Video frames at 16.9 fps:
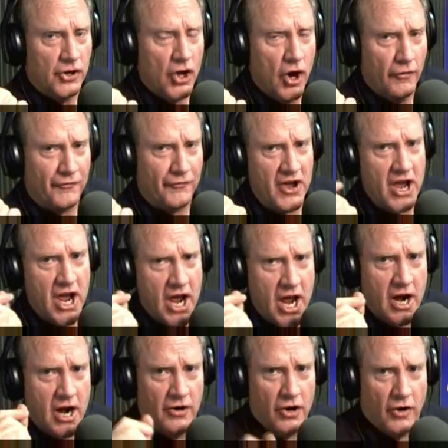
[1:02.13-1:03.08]
No
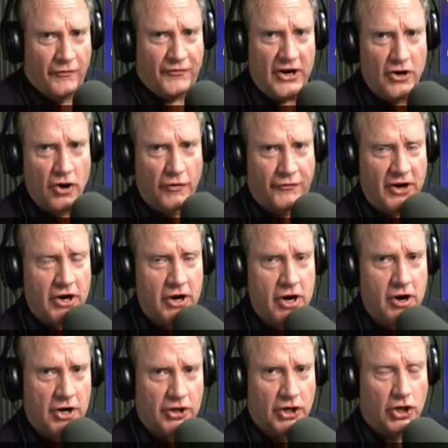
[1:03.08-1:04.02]
fear, no fear, no fear
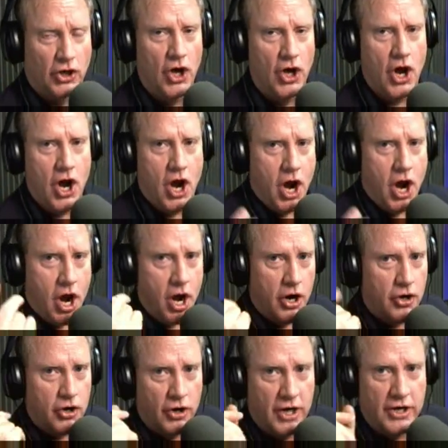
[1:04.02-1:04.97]
here on
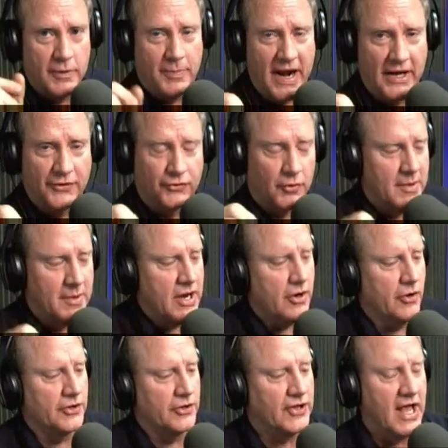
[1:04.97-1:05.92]
Declare Your Independence with me,
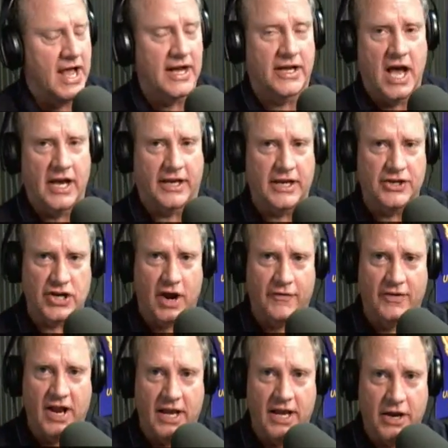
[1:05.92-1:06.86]
Ernest Hancock, each and
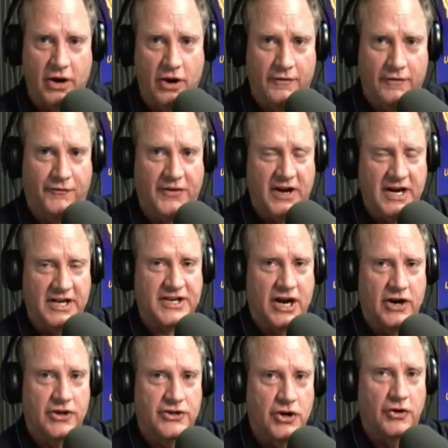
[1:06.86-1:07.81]
every day here in Phoenix,
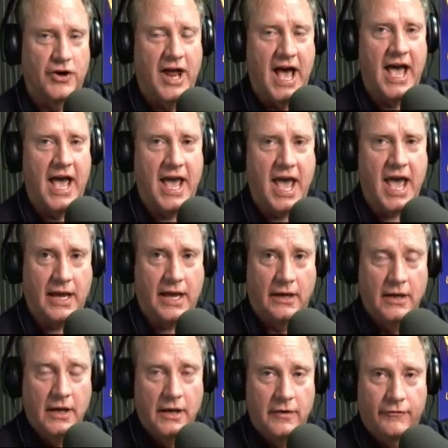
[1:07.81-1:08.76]
Arizona. Hey,
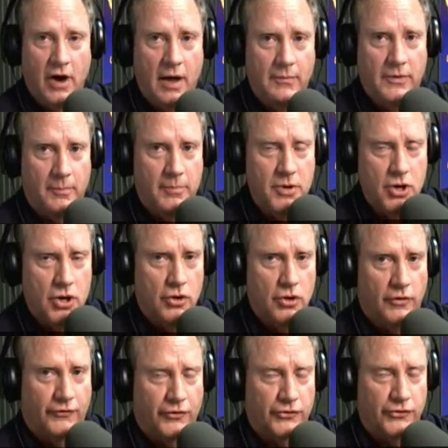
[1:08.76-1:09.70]
from the
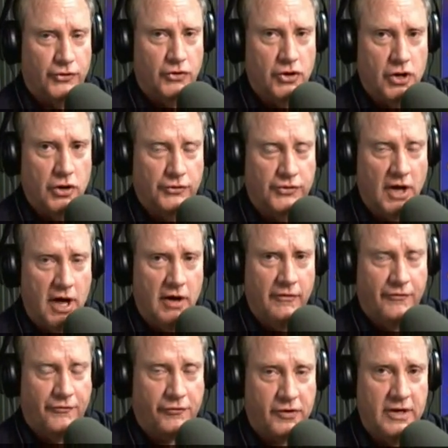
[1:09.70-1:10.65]
beautiful studios
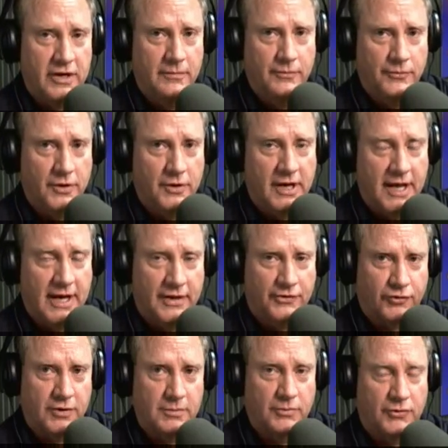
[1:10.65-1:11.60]
of Freedoms of the
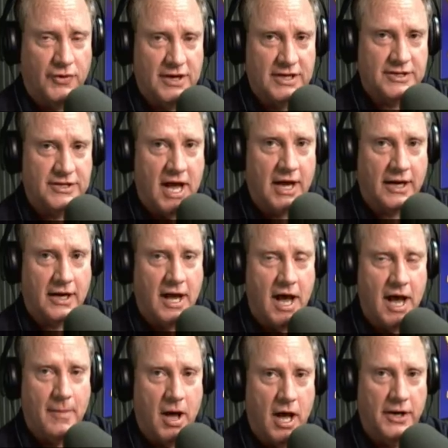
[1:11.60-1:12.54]
Nest, freedoms phoenix dot
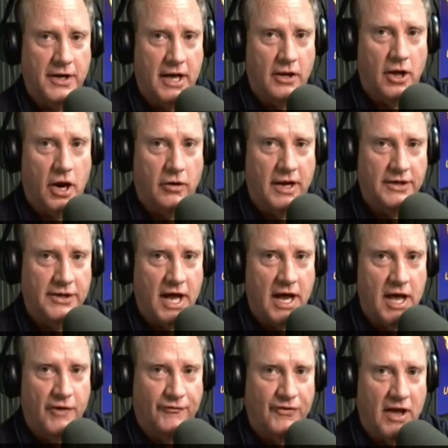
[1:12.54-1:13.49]
com on L R N
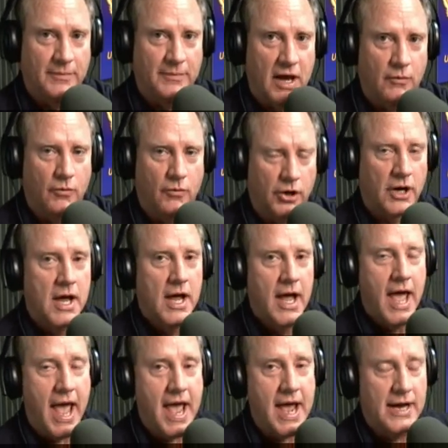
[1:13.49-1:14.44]
dot F M Network.
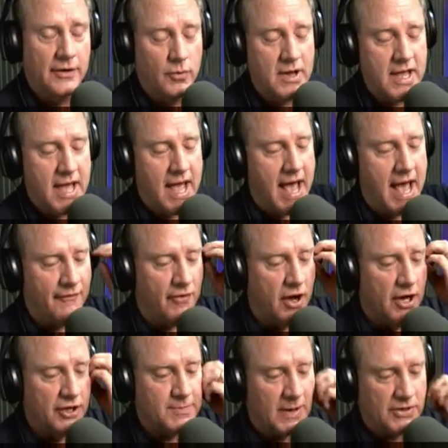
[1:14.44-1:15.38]
And we have
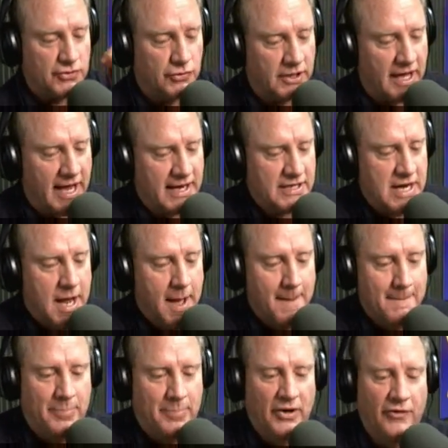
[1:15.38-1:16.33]
on special guest
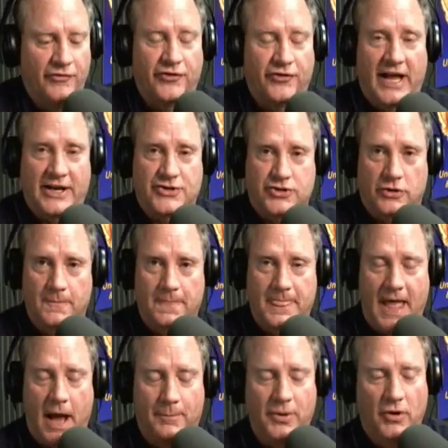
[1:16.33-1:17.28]
Bill Fletcher.
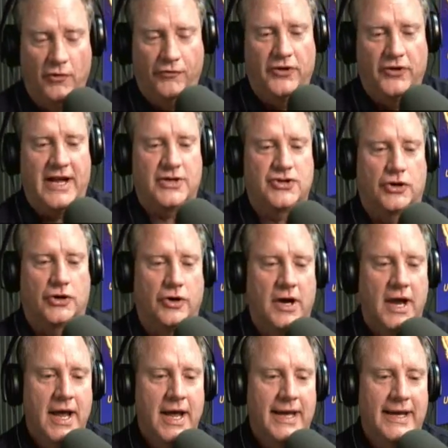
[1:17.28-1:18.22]
Now, Bill
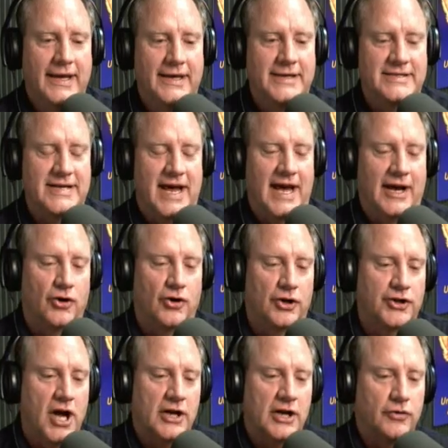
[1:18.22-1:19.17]
Fletcher is uh, going
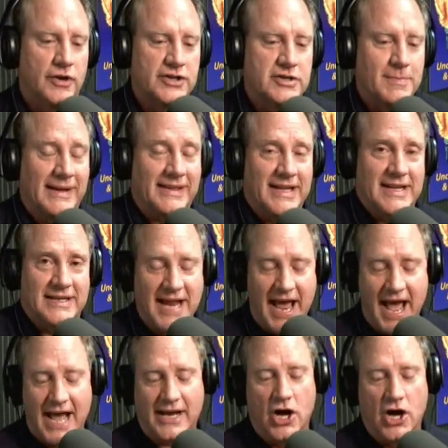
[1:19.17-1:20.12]
to talk to us about the
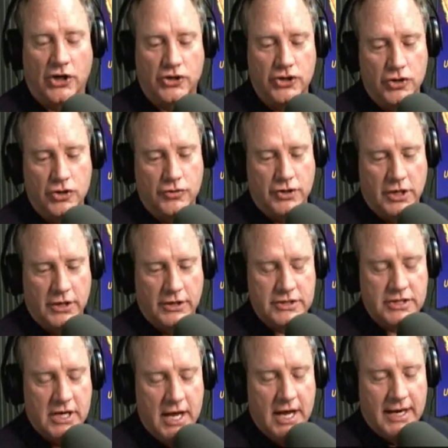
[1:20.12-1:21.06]
attack on
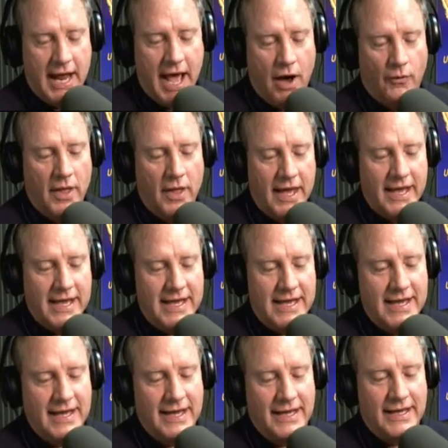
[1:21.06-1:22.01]
unions. Now,
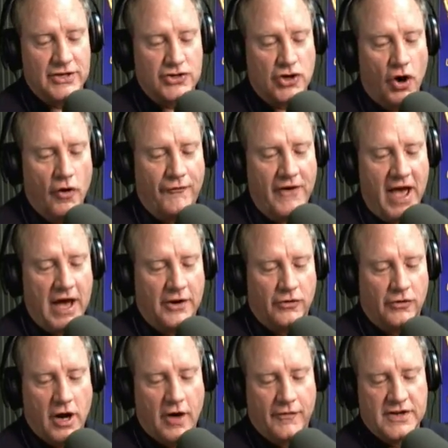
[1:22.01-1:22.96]
he is
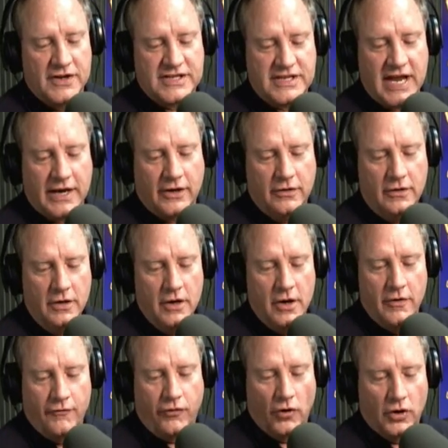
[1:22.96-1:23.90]
co-founder of the Center
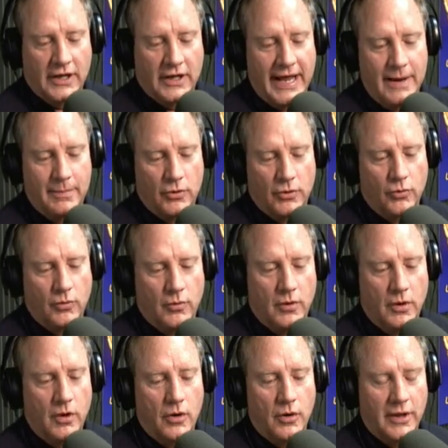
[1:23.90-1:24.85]
for
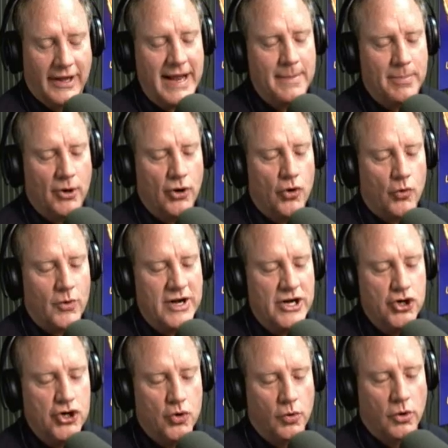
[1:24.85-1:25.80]
Labor, Labor
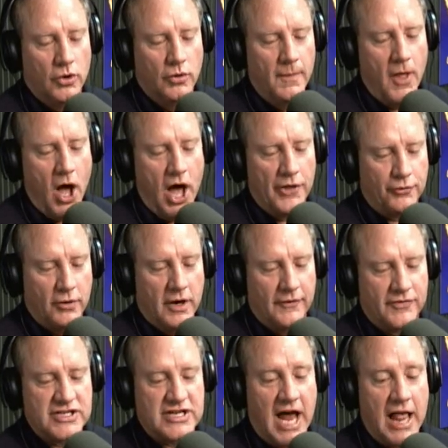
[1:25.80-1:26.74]
Renewal, author
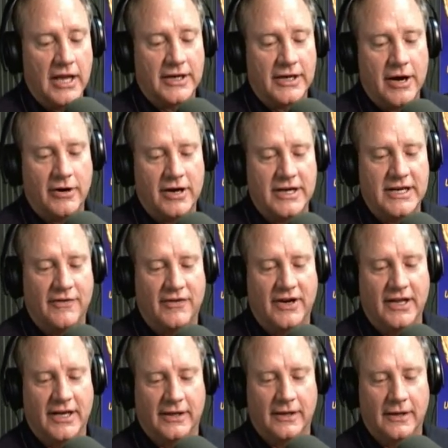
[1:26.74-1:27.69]
of Solidarity
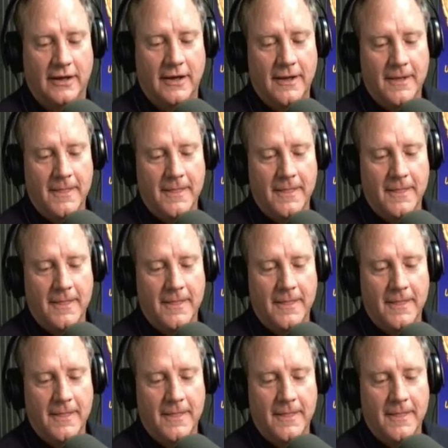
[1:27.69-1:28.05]
Dividend.